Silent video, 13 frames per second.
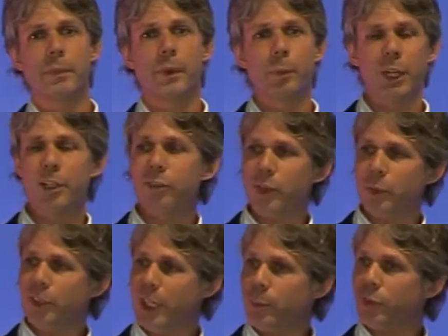But these two
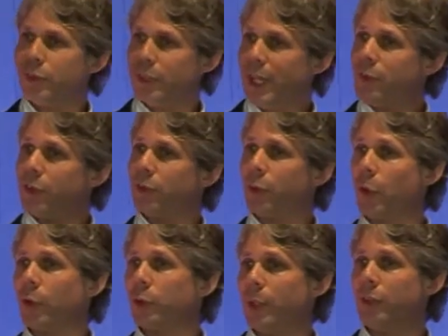teams never
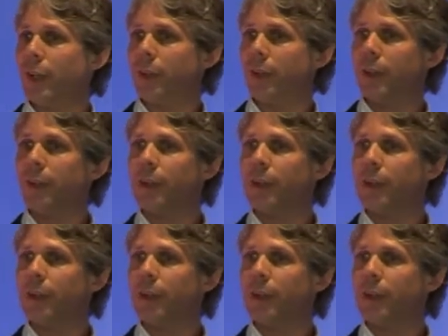talked to each other.